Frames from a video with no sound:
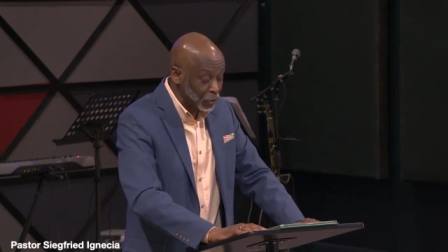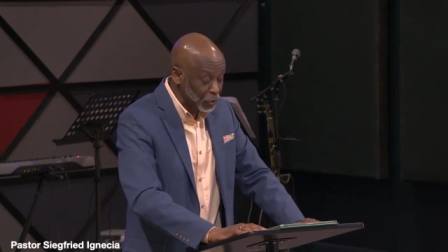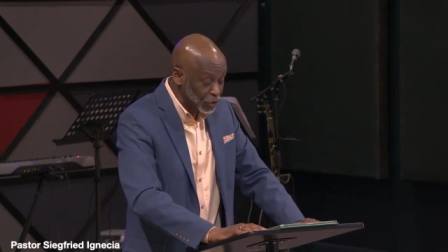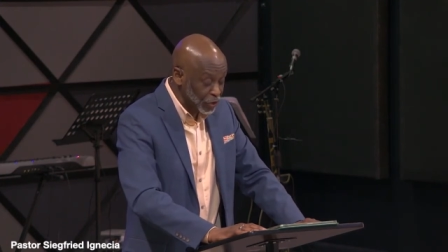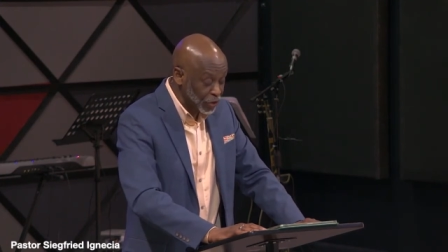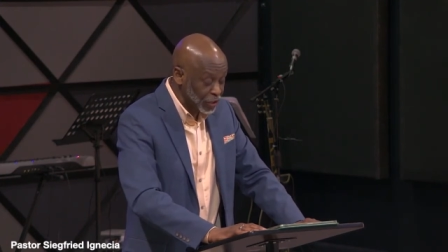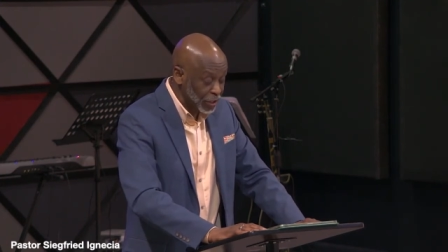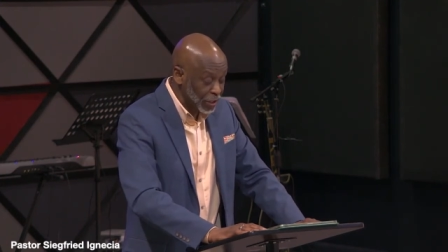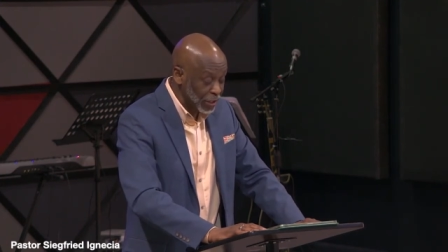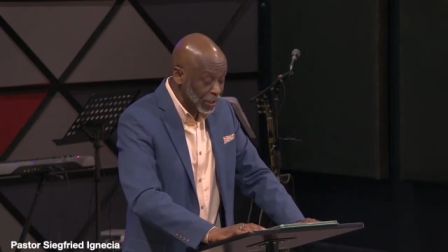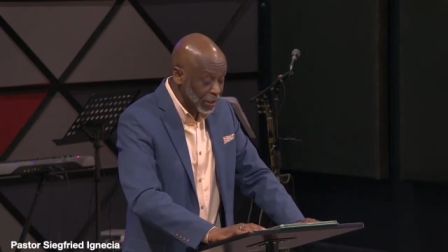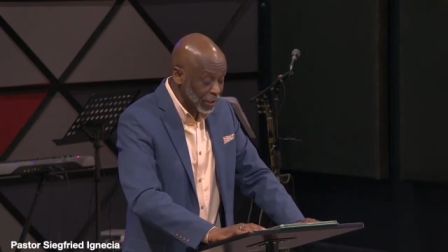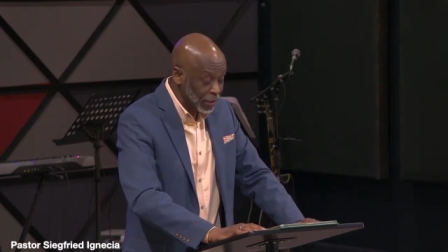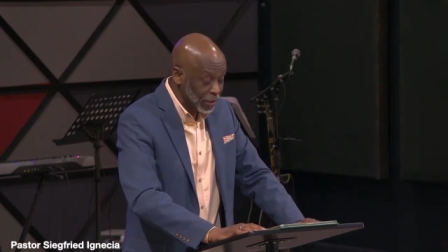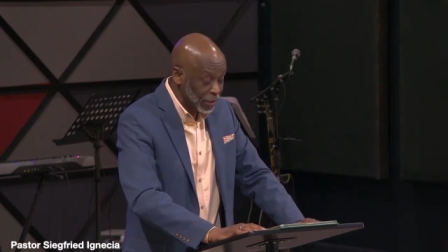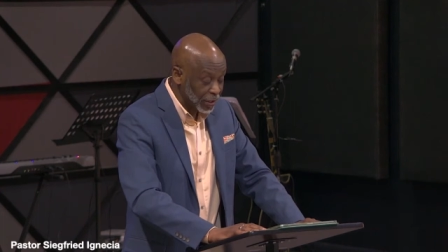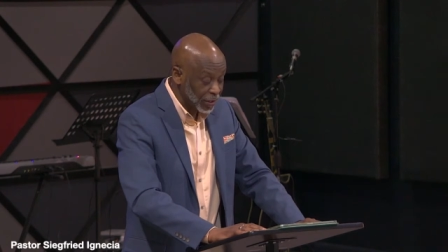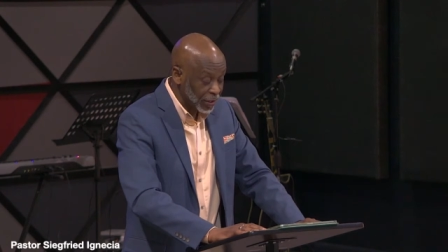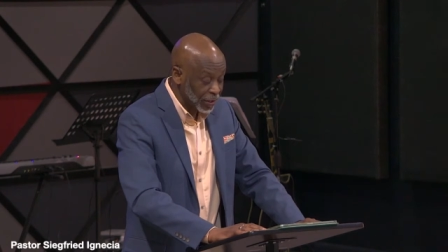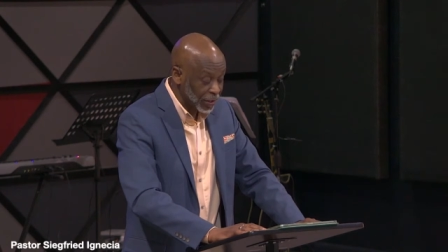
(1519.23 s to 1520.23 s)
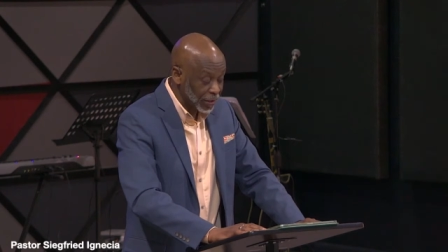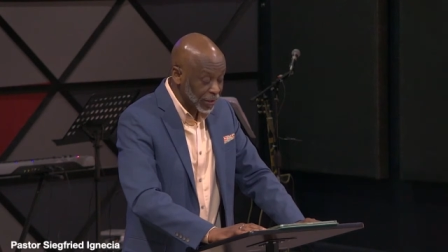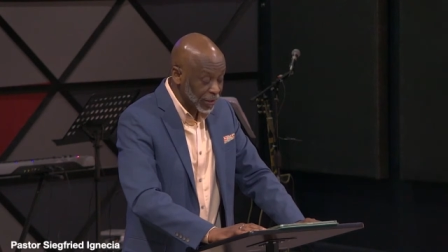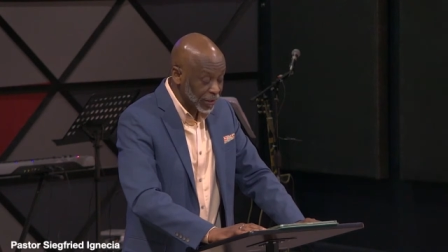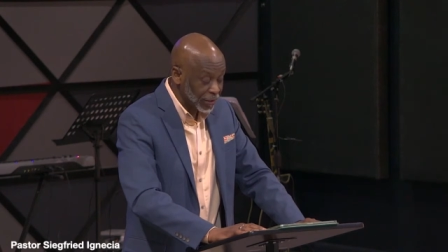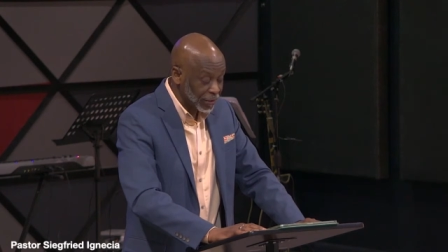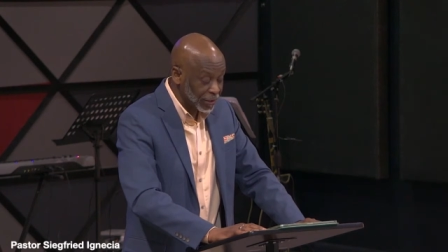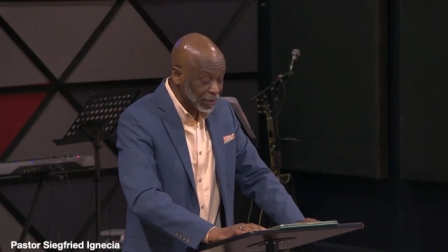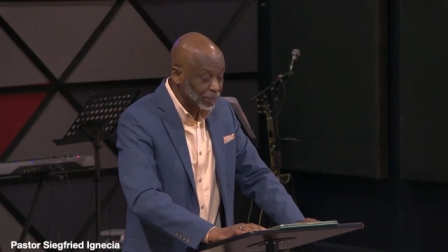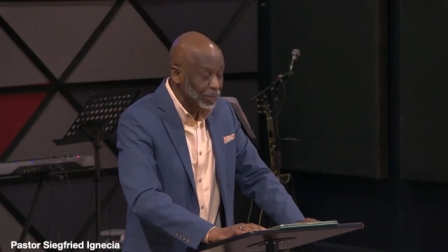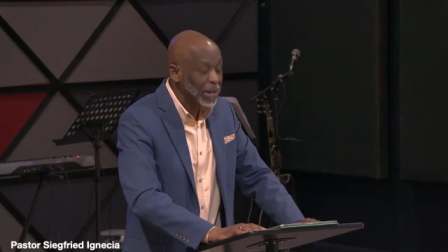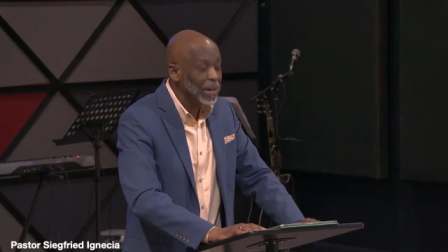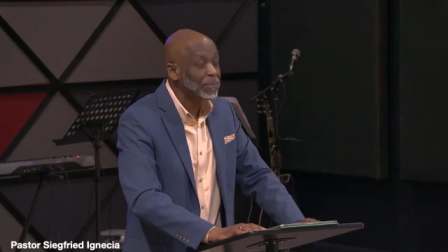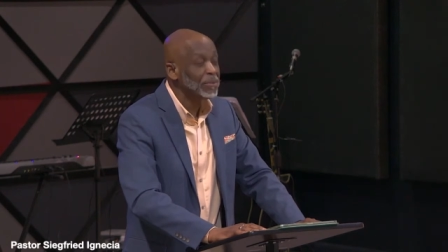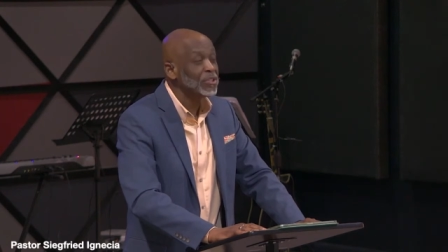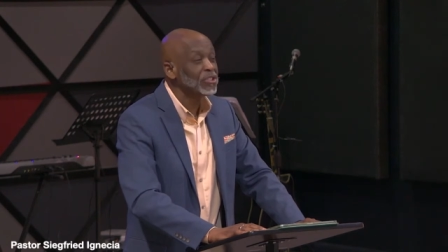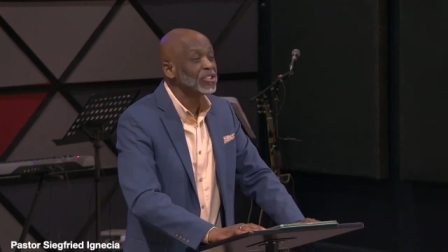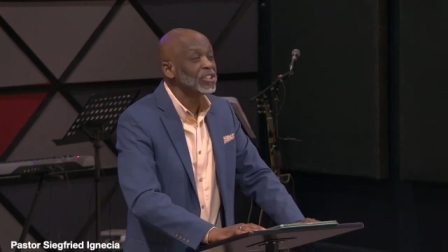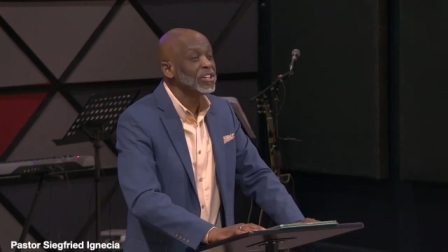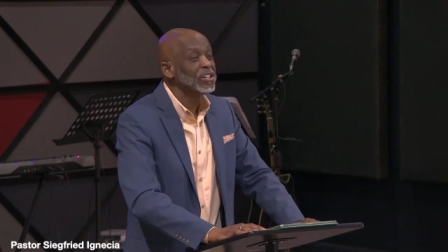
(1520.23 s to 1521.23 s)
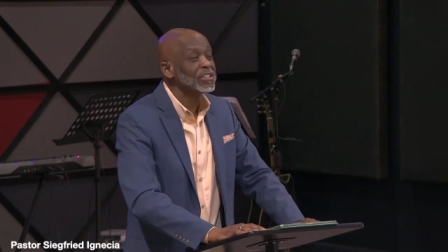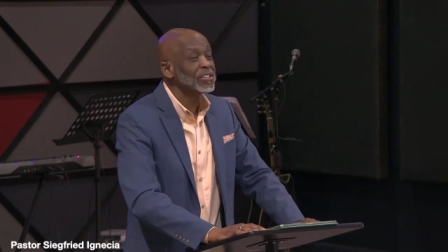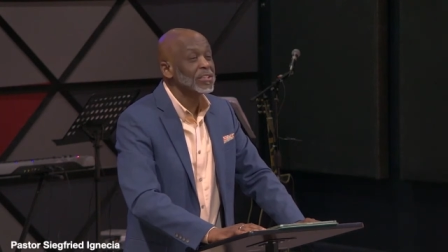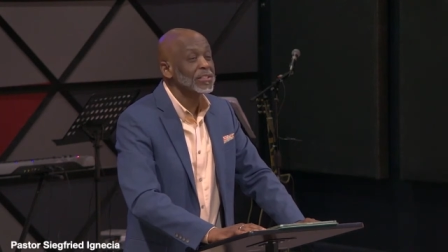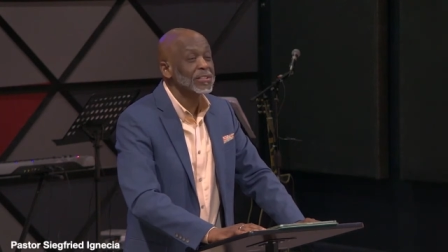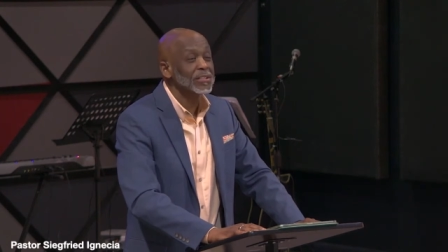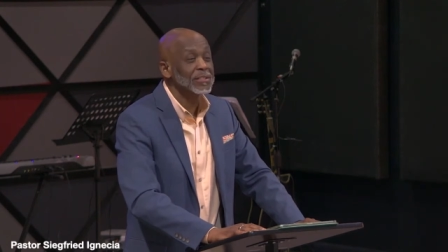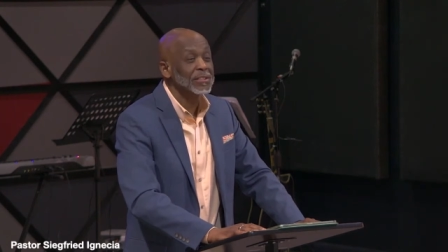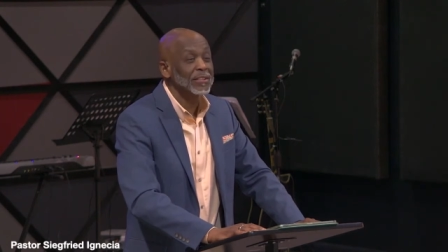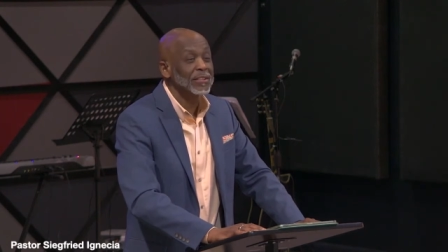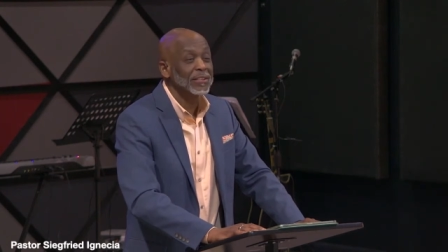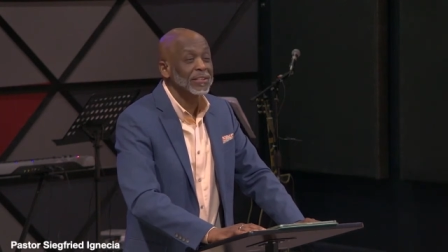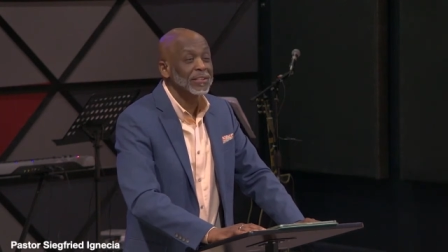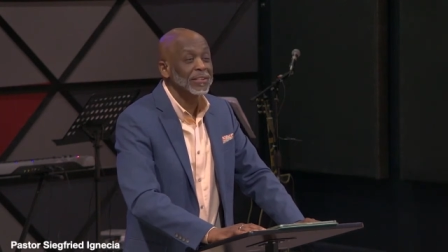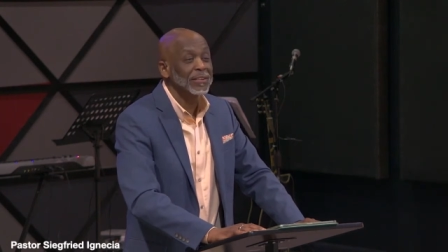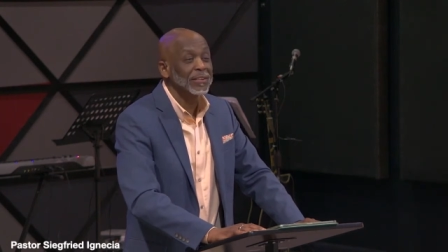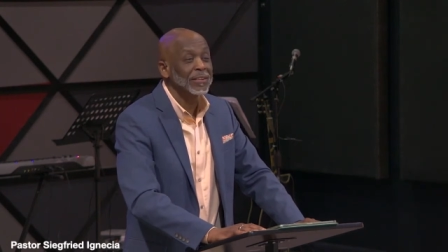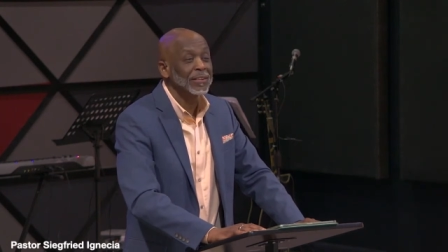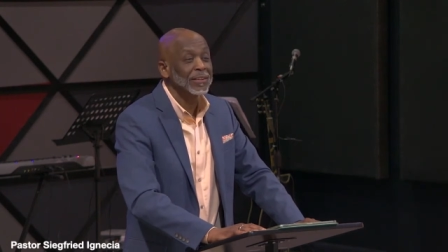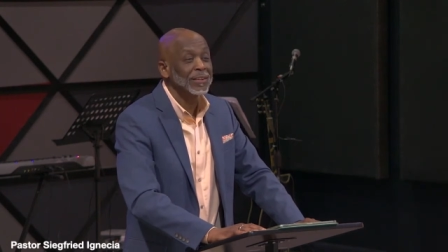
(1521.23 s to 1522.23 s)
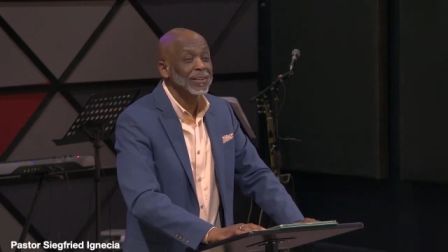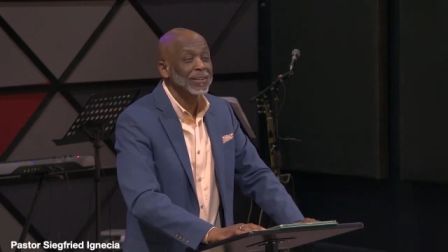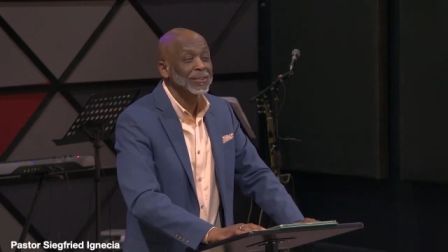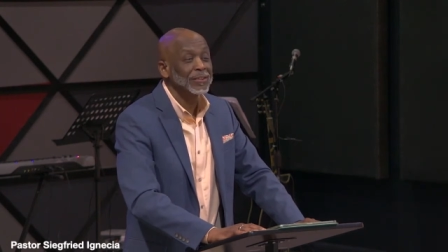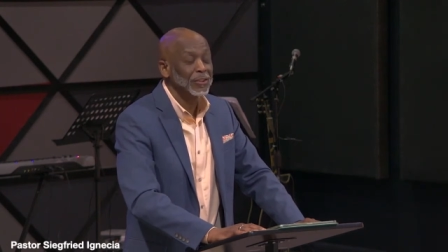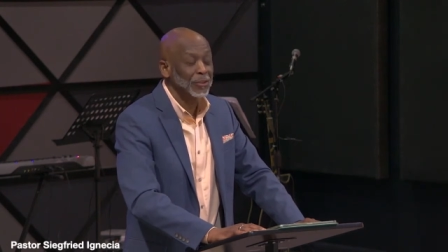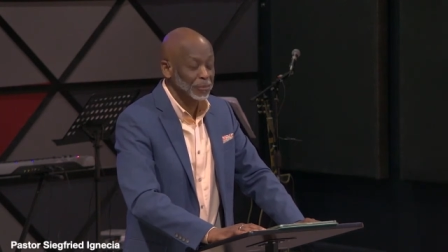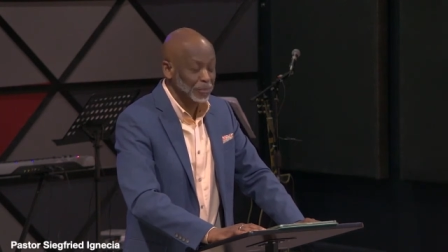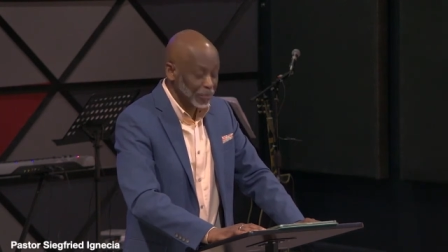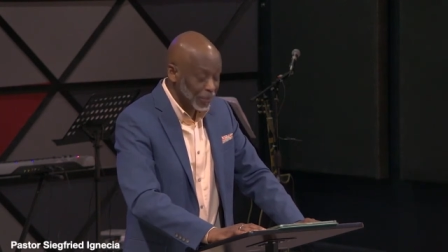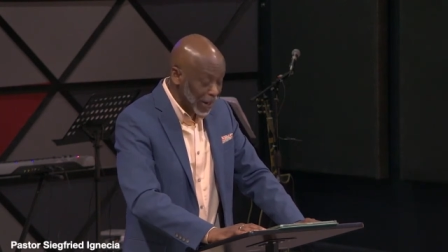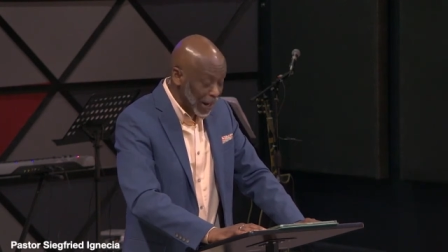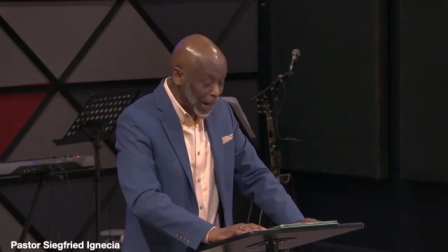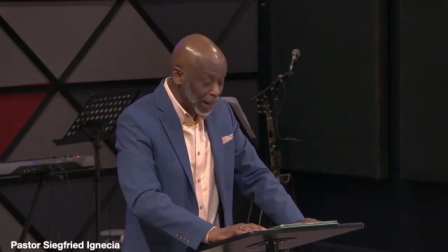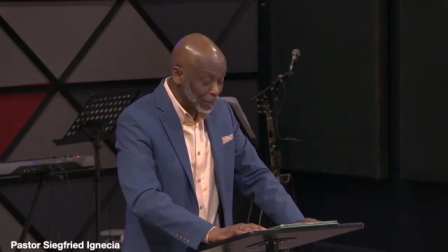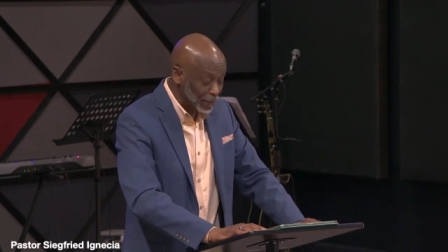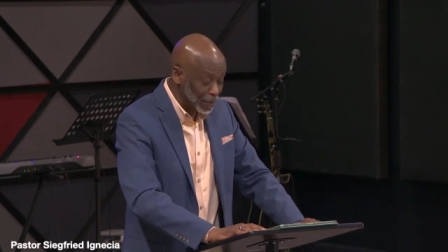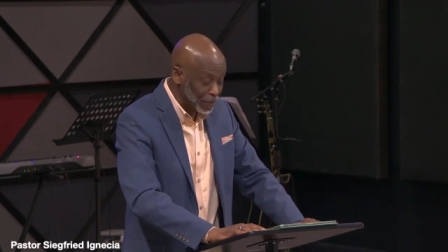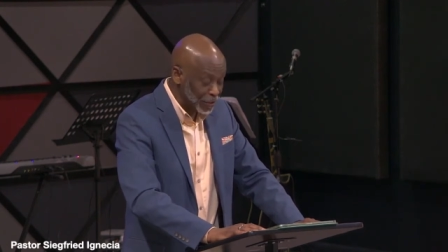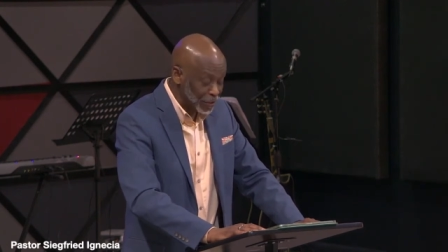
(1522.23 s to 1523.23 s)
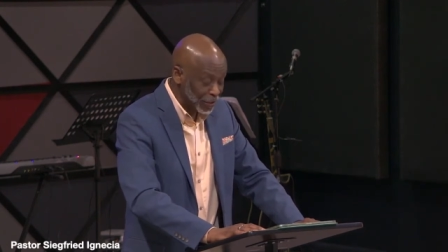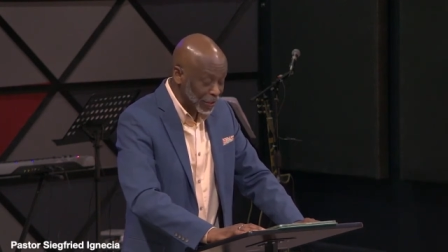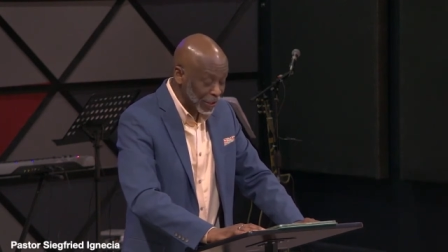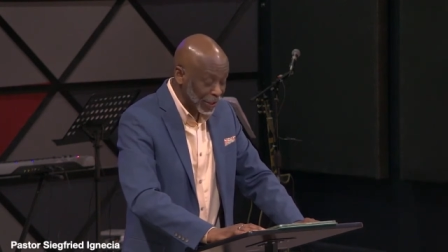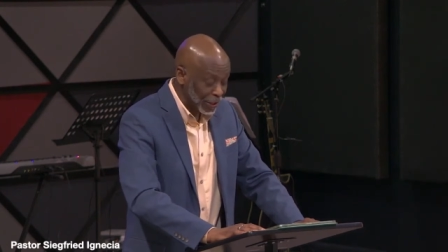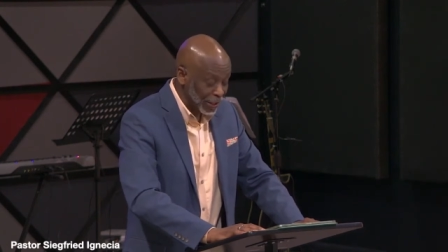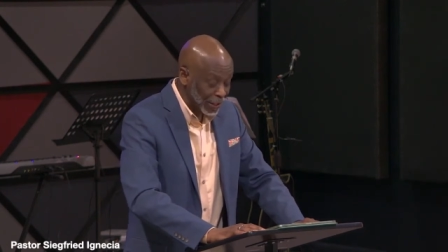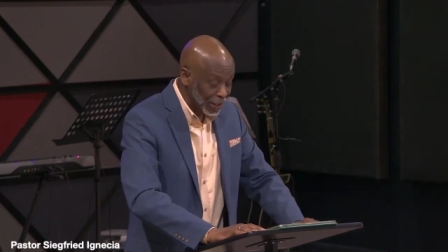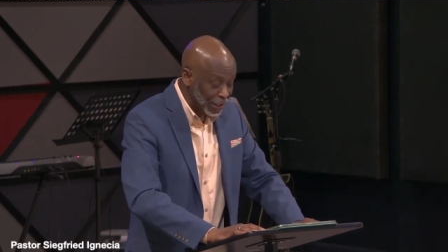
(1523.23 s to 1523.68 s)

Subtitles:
to see the baby Jesus, the promise